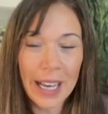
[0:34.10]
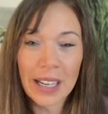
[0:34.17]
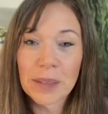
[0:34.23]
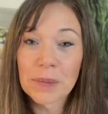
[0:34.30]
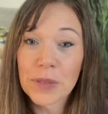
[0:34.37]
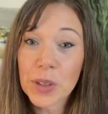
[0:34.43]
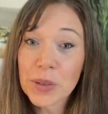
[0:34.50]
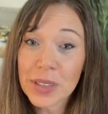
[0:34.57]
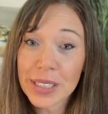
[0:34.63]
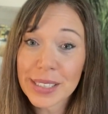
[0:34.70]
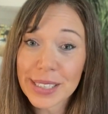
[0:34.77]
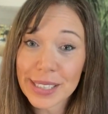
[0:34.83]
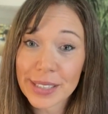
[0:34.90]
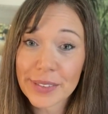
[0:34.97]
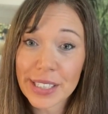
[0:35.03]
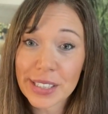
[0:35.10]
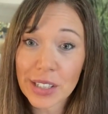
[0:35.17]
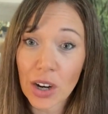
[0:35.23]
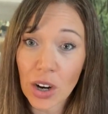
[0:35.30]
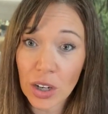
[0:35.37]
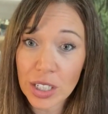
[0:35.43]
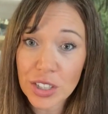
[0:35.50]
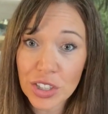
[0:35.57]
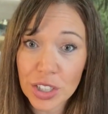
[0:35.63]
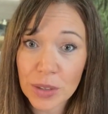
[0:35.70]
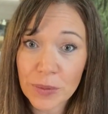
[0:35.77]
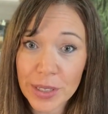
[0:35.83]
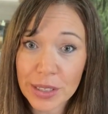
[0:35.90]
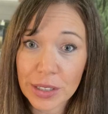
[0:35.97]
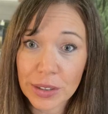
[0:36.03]
Food sensitivities aren't just
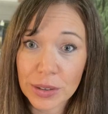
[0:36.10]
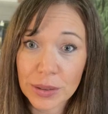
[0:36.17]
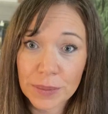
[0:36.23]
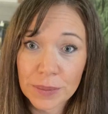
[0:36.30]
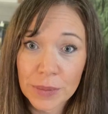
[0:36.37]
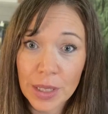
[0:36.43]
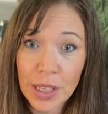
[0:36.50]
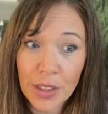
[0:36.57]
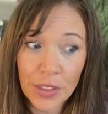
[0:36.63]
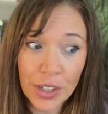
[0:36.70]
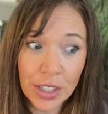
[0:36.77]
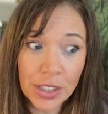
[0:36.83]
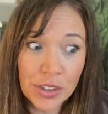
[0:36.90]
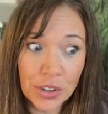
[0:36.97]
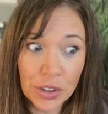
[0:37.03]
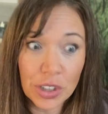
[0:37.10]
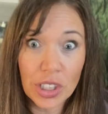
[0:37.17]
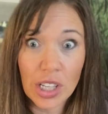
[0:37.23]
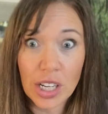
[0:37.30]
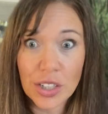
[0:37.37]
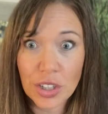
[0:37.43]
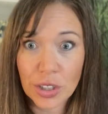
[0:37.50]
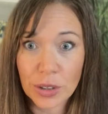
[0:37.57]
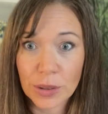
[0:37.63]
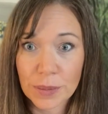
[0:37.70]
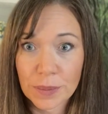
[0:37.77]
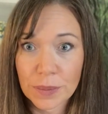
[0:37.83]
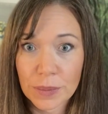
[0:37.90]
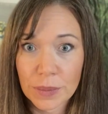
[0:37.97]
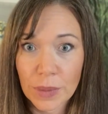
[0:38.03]
physical, they're neurological.
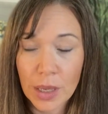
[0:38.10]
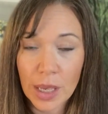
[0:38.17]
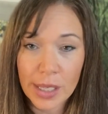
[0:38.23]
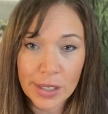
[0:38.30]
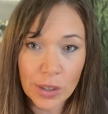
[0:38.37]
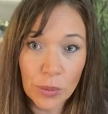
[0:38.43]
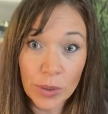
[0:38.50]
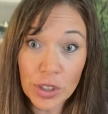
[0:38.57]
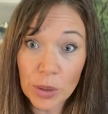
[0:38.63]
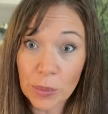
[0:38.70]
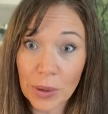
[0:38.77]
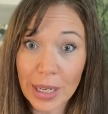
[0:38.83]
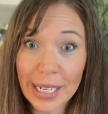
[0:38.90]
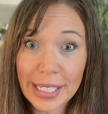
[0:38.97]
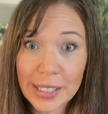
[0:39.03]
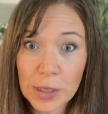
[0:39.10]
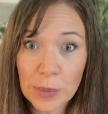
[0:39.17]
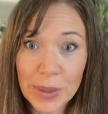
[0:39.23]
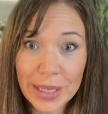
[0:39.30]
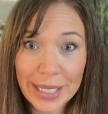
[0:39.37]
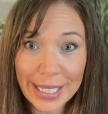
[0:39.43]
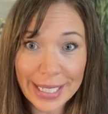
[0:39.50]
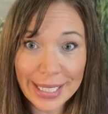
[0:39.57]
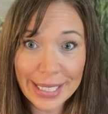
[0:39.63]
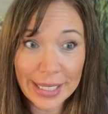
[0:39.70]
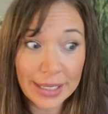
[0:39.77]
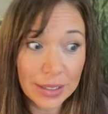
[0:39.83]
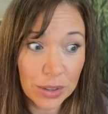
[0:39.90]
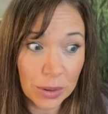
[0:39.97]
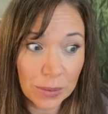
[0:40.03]
So when your brain has been in
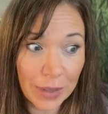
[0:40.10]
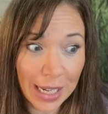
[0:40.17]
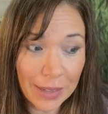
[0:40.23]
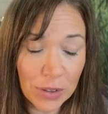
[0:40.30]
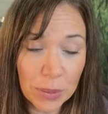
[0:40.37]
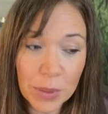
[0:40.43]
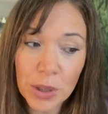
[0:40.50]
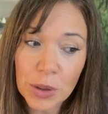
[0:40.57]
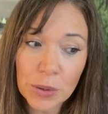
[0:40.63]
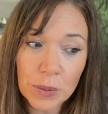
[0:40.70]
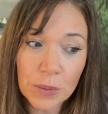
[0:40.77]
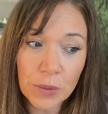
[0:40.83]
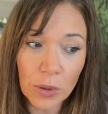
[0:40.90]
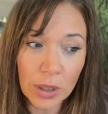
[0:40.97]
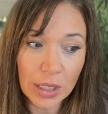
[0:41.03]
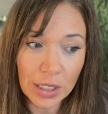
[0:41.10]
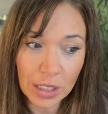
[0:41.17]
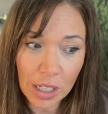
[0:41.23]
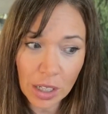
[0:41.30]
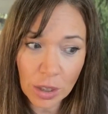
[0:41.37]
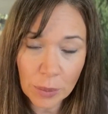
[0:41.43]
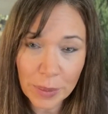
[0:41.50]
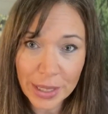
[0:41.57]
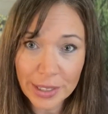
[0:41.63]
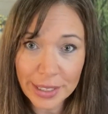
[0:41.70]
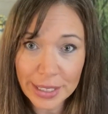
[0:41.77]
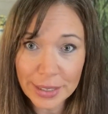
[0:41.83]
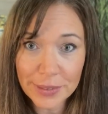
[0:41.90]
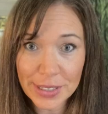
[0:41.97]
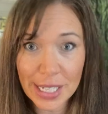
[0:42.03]
survival mode for a long
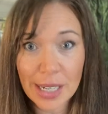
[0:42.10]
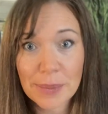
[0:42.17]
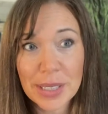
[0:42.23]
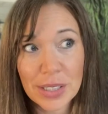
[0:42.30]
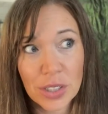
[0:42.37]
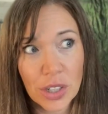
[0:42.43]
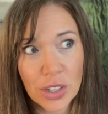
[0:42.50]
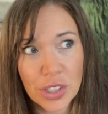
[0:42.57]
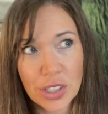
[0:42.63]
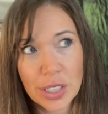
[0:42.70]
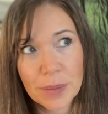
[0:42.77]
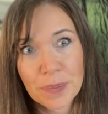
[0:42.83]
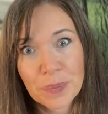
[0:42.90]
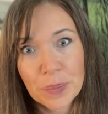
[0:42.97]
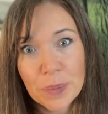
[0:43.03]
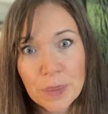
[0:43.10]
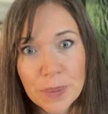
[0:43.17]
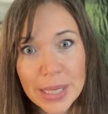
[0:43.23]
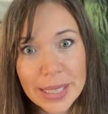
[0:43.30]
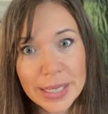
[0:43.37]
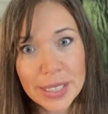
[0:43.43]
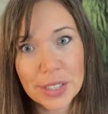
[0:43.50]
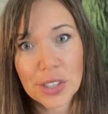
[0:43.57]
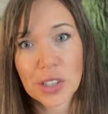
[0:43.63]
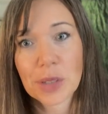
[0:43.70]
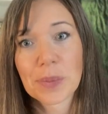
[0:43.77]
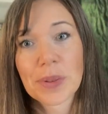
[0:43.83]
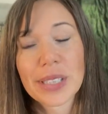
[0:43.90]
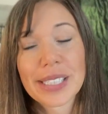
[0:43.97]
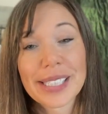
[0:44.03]
period of time, it starts to
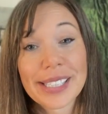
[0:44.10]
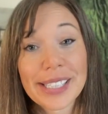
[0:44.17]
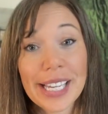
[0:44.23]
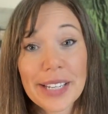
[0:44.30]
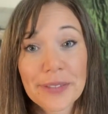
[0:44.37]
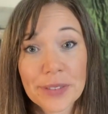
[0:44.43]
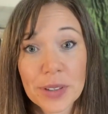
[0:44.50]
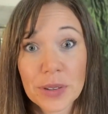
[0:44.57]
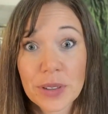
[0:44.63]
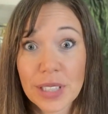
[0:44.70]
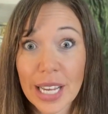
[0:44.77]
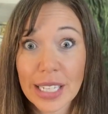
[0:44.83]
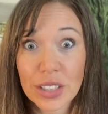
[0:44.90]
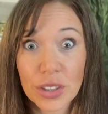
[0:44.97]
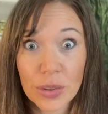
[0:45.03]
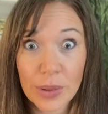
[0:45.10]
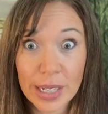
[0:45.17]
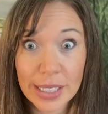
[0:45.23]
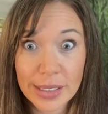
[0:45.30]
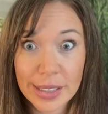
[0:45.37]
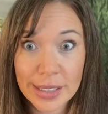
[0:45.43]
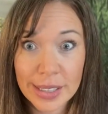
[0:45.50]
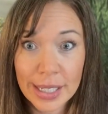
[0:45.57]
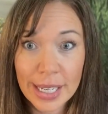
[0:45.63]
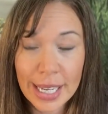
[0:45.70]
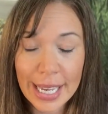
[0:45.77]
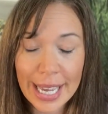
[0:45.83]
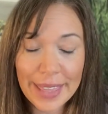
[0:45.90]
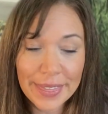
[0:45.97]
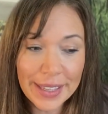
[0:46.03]
misinterpret safe foods as threats.
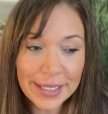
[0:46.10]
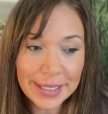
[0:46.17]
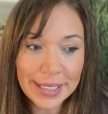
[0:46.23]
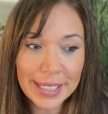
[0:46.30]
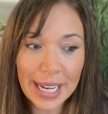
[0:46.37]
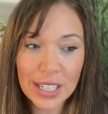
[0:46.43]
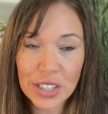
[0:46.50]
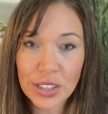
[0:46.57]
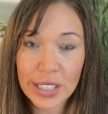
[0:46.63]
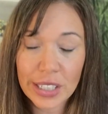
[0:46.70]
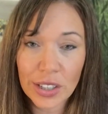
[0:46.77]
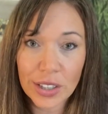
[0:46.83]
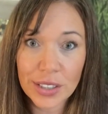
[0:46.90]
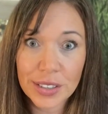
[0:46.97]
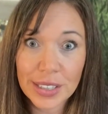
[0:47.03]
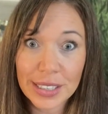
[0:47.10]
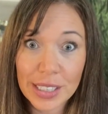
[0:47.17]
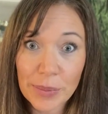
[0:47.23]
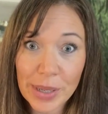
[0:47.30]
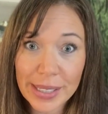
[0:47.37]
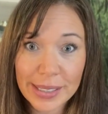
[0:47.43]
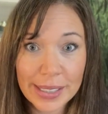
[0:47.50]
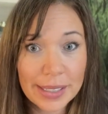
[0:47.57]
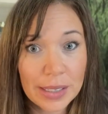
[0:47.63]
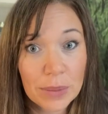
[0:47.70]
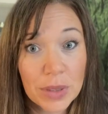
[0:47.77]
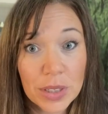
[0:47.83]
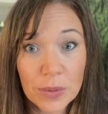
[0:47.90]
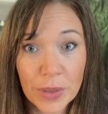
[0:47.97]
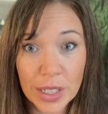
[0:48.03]
And this is actually called limbic system
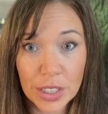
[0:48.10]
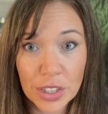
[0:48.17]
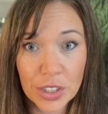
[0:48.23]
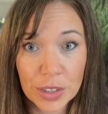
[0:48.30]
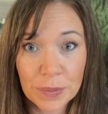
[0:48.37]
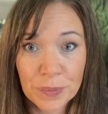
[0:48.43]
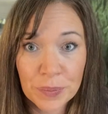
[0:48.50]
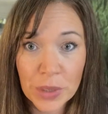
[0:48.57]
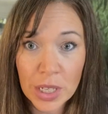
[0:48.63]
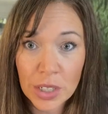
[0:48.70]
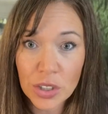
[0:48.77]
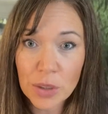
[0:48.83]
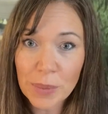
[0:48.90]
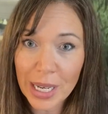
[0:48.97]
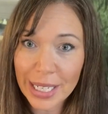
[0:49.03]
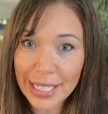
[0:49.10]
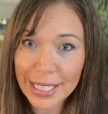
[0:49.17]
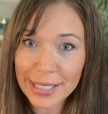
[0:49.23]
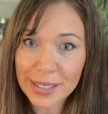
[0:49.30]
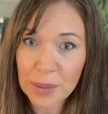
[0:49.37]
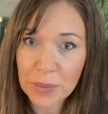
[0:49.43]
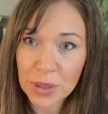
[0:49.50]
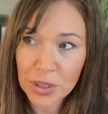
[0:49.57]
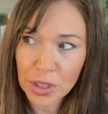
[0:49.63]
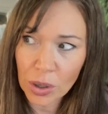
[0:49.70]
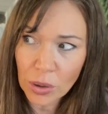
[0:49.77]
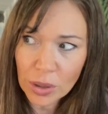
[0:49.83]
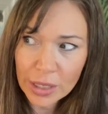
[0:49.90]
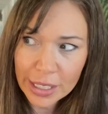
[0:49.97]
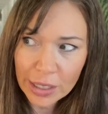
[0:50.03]
dysfunction. You might eat something
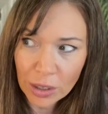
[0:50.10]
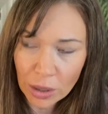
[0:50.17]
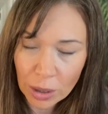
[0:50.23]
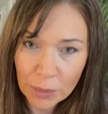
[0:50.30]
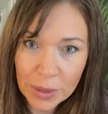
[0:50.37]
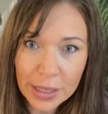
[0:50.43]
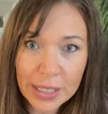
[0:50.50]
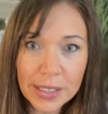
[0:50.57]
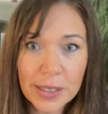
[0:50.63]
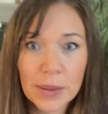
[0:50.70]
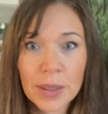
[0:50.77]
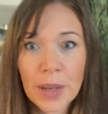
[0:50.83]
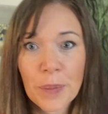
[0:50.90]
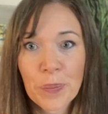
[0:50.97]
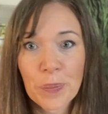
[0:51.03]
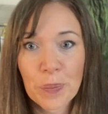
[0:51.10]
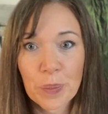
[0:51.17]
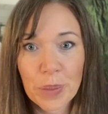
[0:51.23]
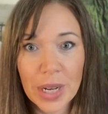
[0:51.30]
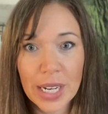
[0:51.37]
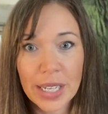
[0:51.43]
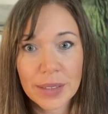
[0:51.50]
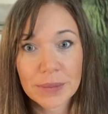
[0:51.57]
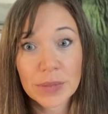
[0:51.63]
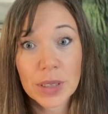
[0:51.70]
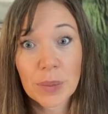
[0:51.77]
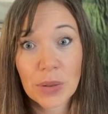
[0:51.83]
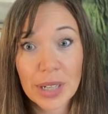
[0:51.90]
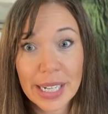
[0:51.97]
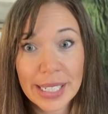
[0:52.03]
totally harmless, but the
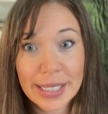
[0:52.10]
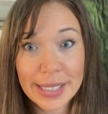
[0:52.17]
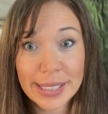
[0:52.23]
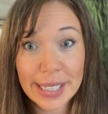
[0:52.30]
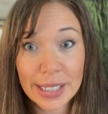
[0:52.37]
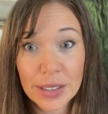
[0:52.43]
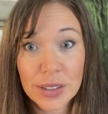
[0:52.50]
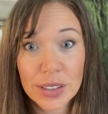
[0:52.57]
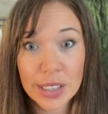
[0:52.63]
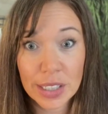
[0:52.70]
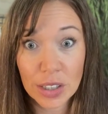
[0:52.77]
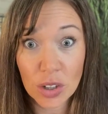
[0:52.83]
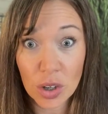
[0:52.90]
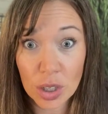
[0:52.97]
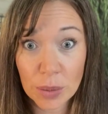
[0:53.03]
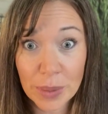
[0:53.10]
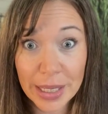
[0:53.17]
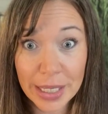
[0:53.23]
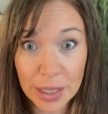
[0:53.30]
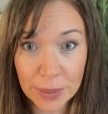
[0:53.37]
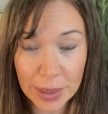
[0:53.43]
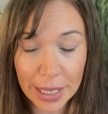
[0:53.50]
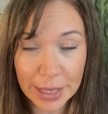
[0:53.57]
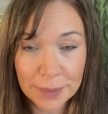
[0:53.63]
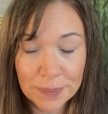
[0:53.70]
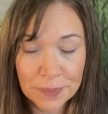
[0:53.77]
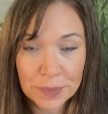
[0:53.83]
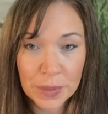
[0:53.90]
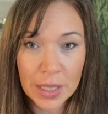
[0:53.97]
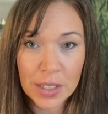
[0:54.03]
brain sounds the alarm anyway.
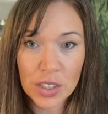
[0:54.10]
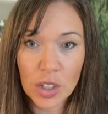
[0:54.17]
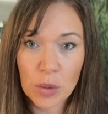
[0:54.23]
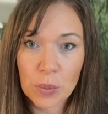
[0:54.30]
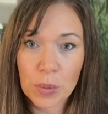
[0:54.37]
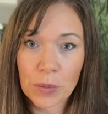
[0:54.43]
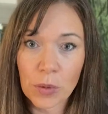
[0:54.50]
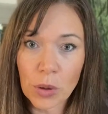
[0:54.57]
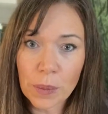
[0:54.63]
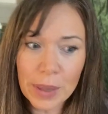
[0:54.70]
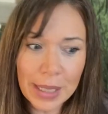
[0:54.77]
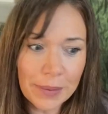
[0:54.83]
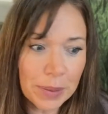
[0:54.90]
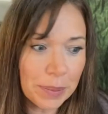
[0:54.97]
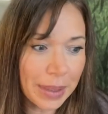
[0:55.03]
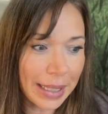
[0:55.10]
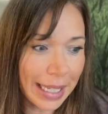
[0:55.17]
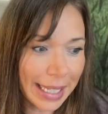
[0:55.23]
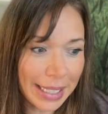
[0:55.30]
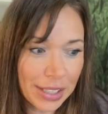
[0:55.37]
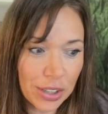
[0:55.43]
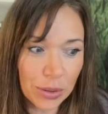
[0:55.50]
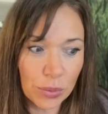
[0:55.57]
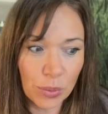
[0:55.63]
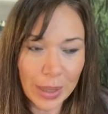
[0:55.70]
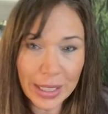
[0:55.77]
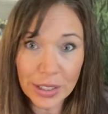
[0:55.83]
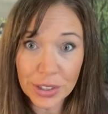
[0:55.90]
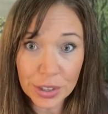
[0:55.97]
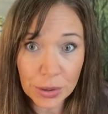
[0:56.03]
So before we even begin to
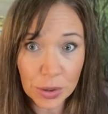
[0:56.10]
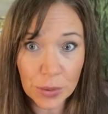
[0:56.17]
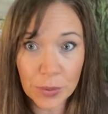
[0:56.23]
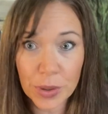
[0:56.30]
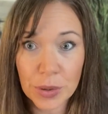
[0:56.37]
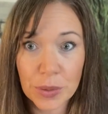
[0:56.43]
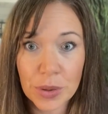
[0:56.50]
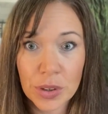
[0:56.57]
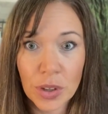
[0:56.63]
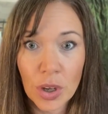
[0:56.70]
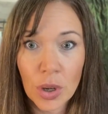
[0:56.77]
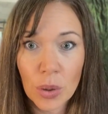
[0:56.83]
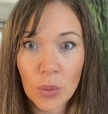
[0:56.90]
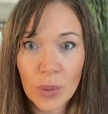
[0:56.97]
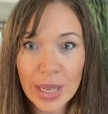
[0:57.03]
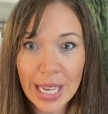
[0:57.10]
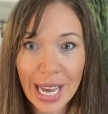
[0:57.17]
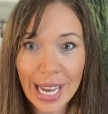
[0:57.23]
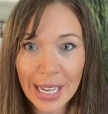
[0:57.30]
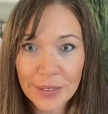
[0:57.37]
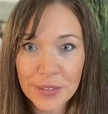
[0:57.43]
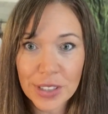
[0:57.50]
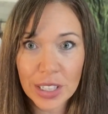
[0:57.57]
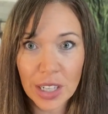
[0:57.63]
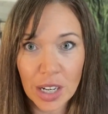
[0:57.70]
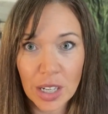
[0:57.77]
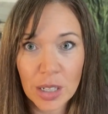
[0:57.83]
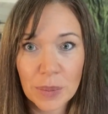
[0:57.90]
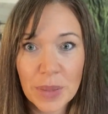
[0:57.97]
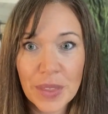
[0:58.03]
reintroduce foods, we have to
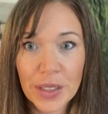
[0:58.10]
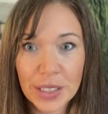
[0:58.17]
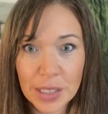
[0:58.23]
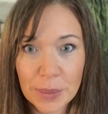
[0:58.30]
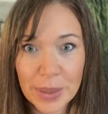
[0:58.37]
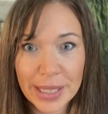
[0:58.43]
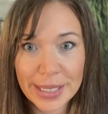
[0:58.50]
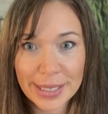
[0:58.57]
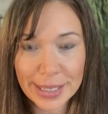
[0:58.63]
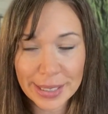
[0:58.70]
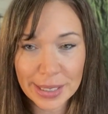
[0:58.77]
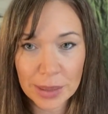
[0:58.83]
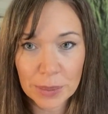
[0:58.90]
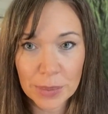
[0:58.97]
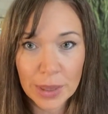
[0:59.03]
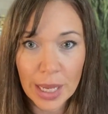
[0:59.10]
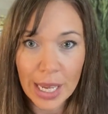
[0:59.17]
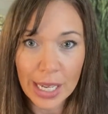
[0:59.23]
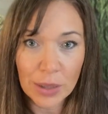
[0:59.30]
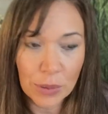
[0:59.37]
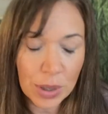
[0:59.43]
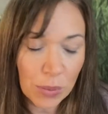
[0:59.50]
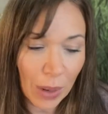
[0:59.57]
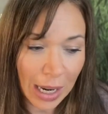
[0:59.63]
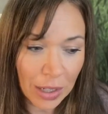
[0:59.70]
calm the limbic system and rewire